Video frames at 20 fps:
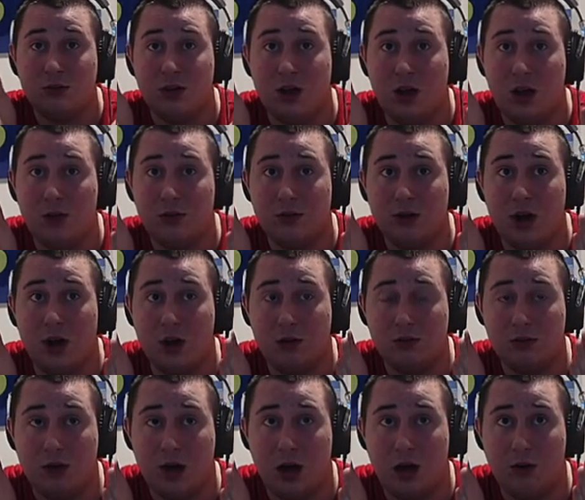no, no,
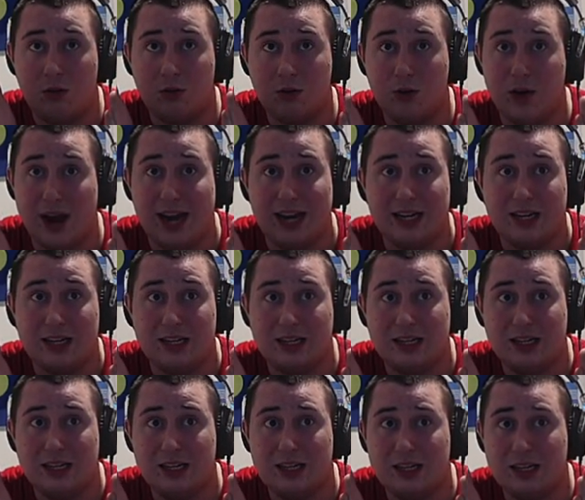no. Grit!
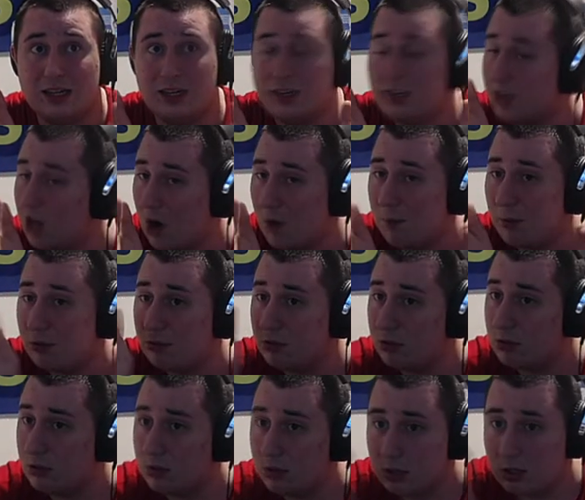No
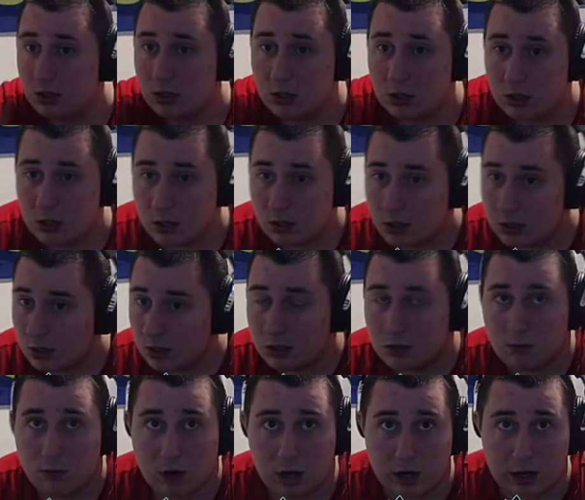boosts.
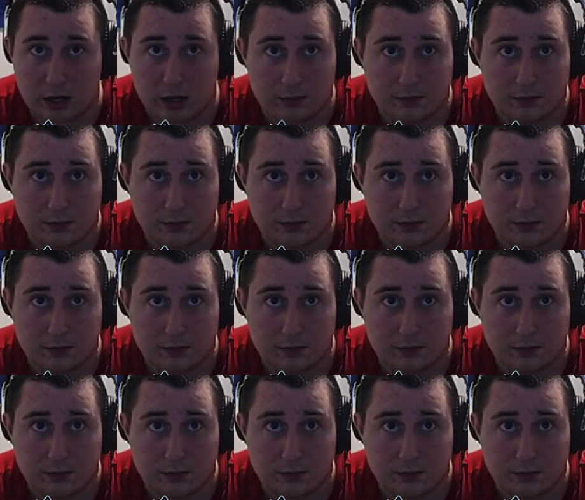We're good.